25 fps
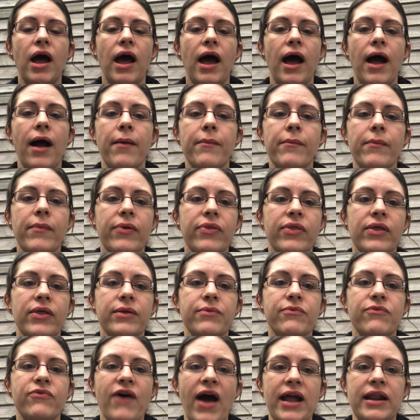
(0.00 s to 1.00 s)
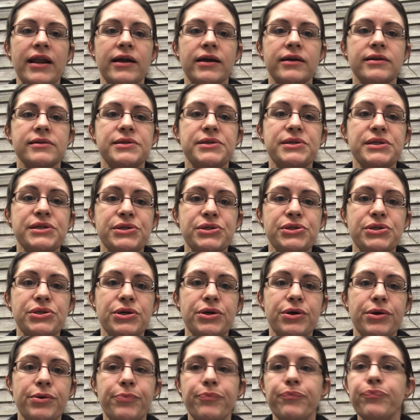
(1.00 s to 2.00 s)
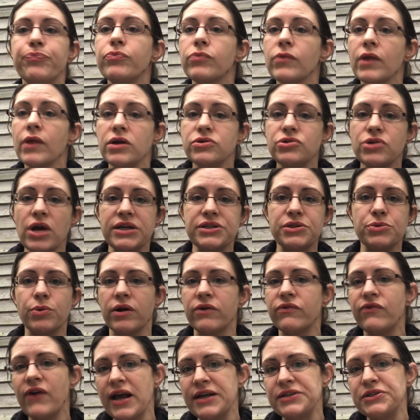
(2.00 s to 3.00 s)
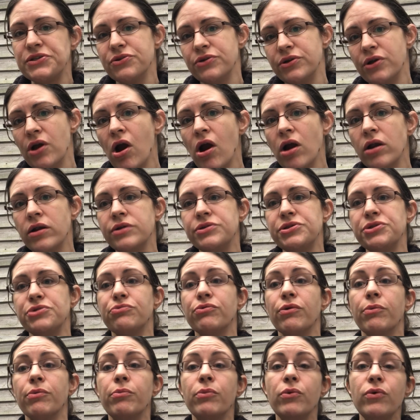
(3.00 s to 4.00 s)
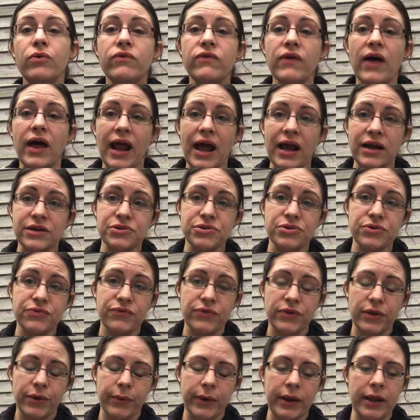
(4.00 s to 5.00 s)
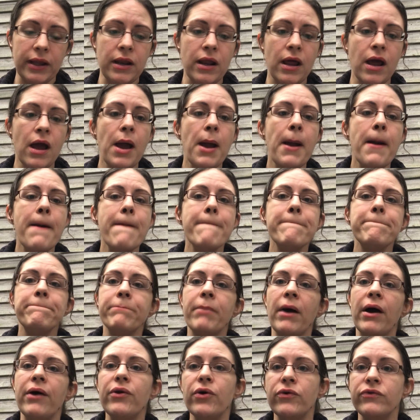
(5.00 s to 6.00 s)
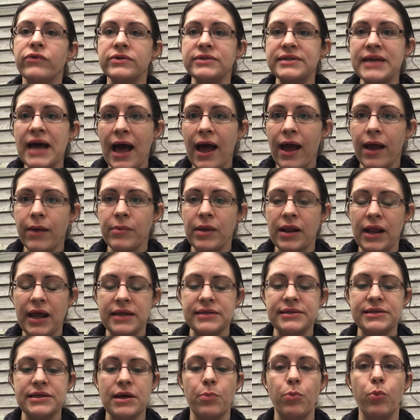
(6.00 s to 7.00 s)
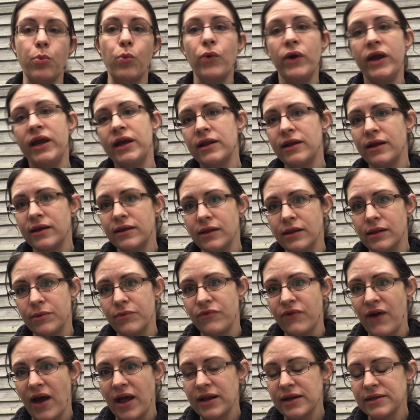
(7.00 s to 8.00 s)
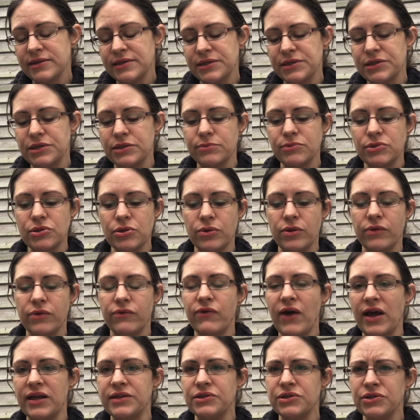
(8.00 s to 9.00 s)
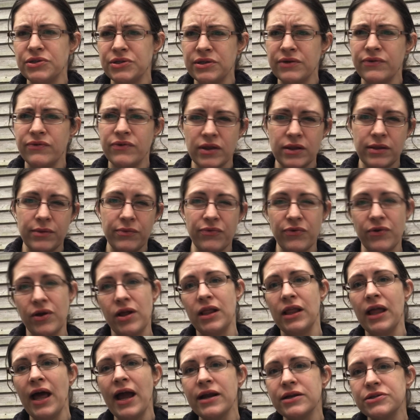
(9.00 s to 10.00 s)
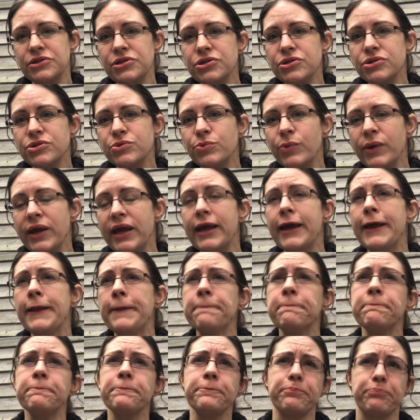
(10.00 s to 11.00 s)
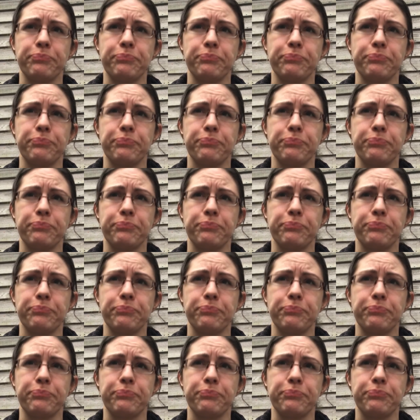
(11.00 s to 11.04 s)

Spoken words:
The lymphatic system tries to work faster and harder to remove that extra fluid, but over time it ends up weakening the lymphatic system. So the vessels of the lymph collectors weaken,